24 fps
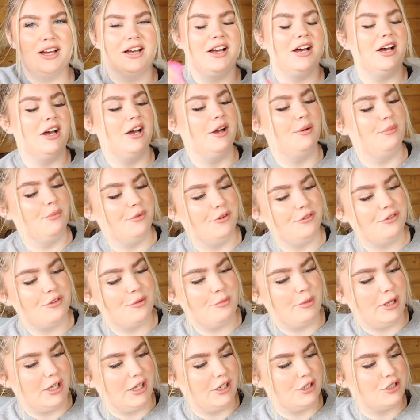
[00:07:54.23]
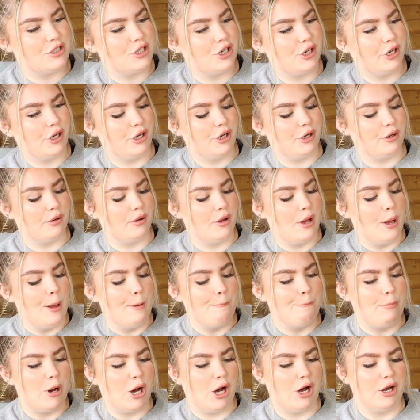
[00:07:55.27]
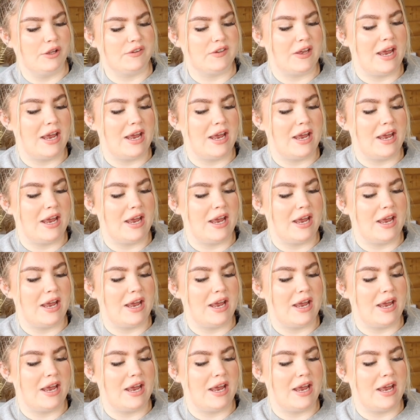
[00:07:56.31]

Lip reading: for me to pass.